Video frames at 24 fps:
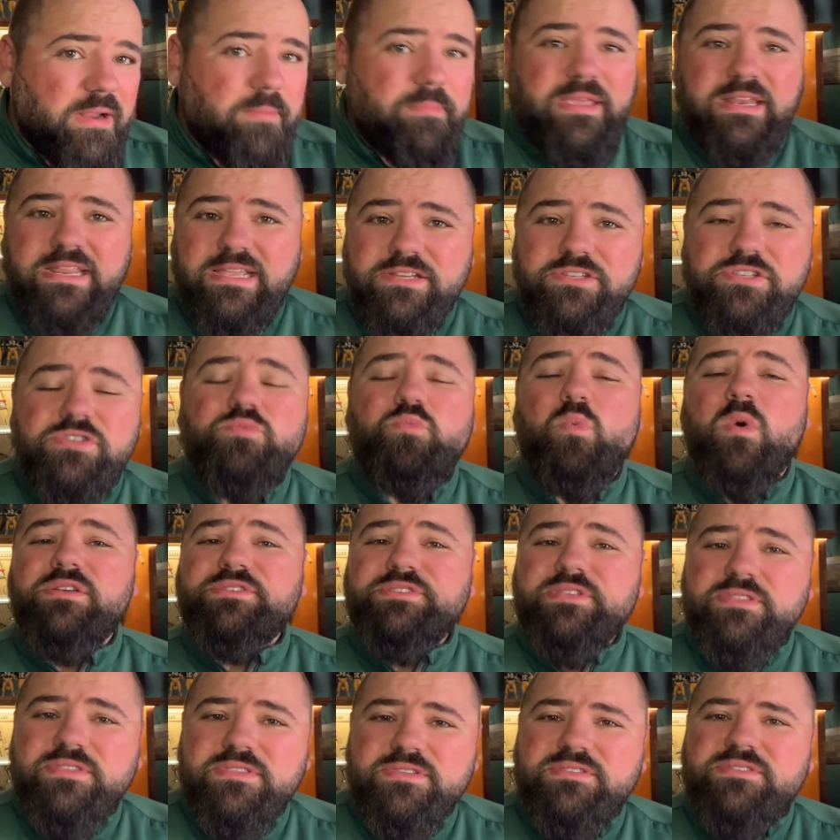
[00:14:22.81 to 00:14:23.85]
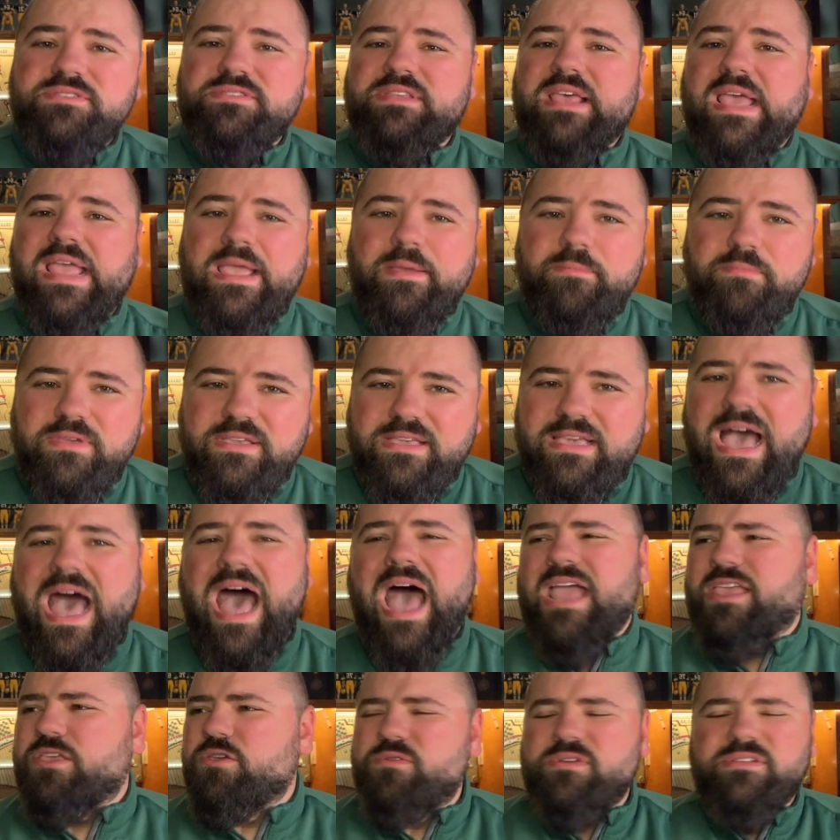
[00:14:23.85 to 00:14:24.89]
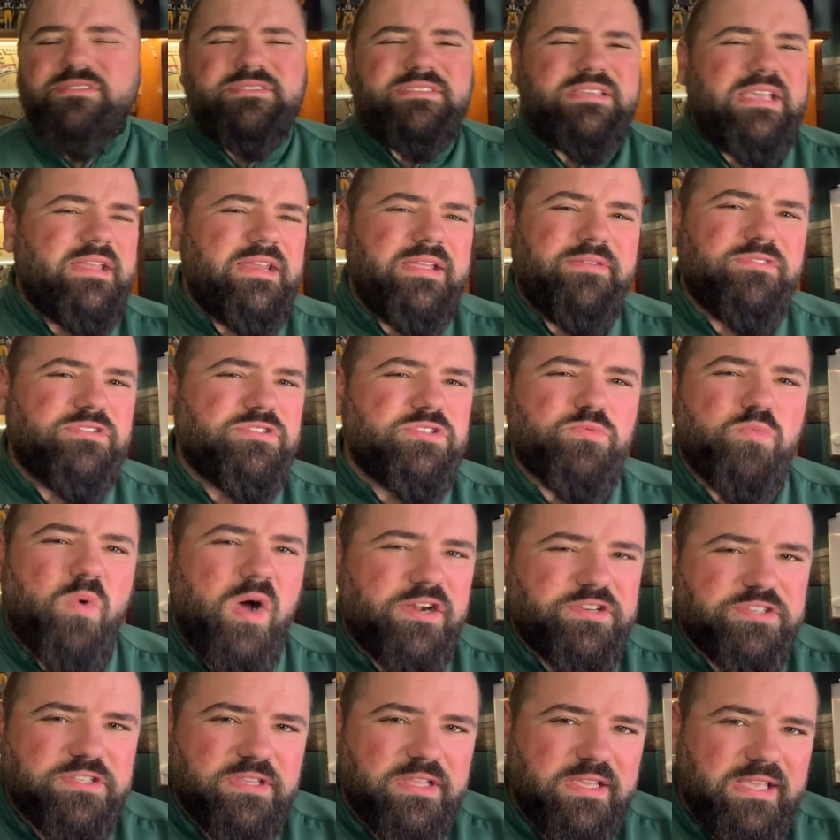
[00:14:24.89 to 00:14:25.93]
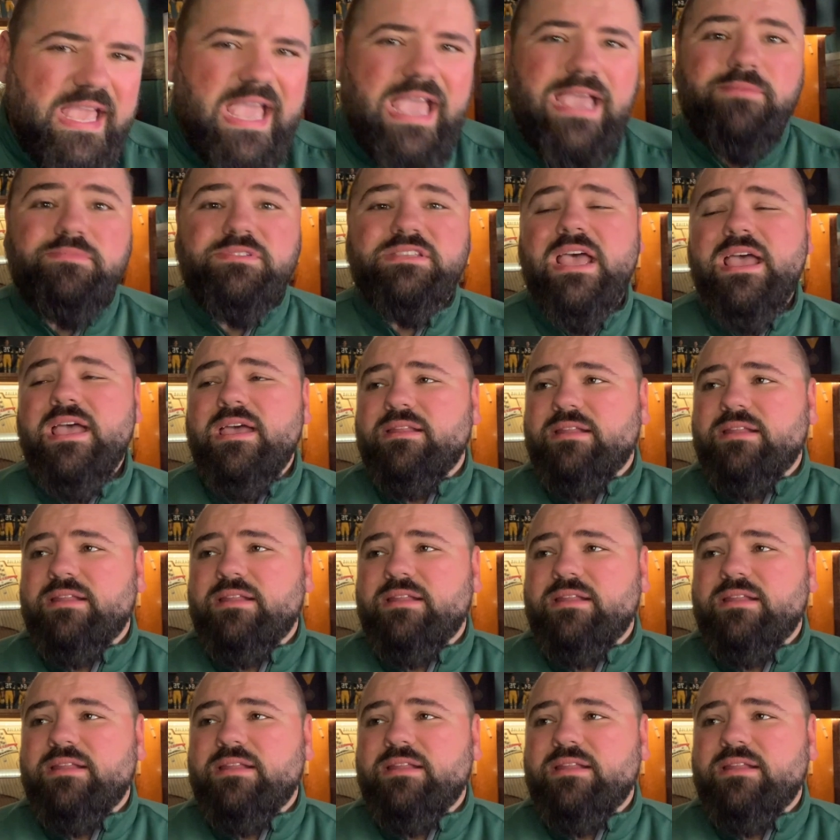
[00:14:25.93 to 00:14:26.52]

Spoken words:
I mean, he just wasn't the same guy. You could see it even just watching the games.